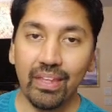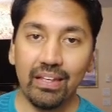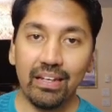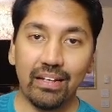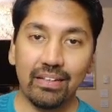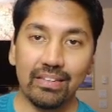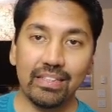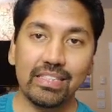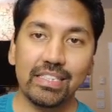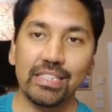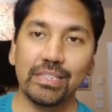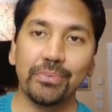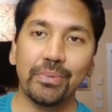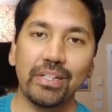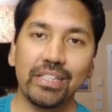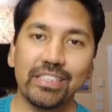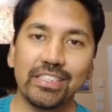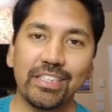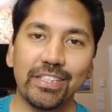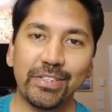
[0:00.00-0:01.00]
Now this is what
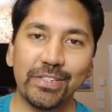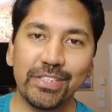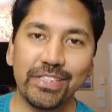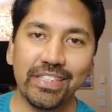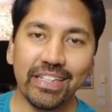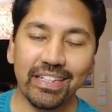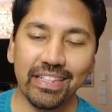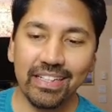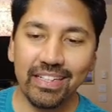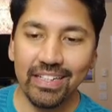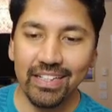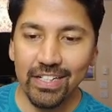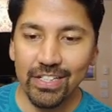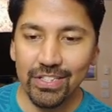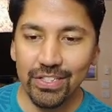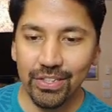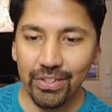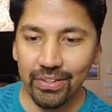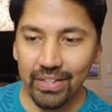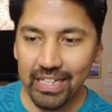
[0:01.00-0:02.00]
is interesting.
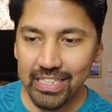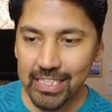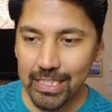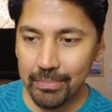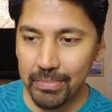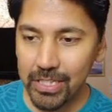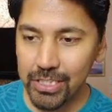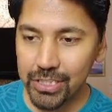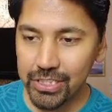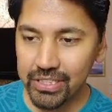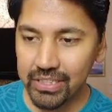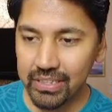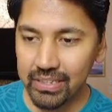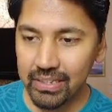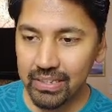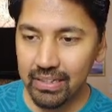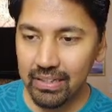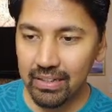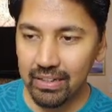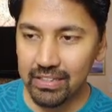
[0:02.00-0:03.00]
So as I
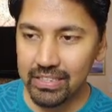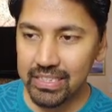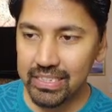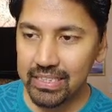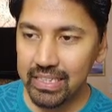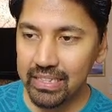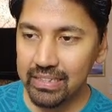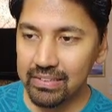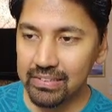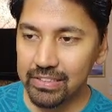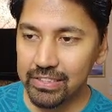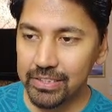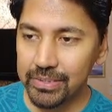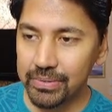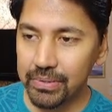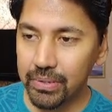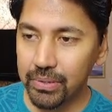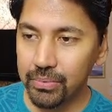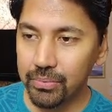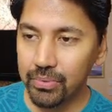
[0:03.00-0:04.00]
mentioned, our sales
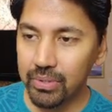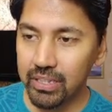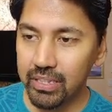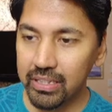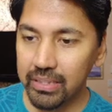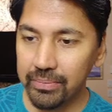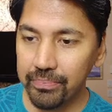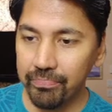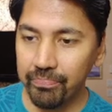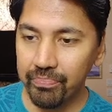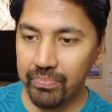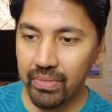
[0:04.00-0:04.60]
were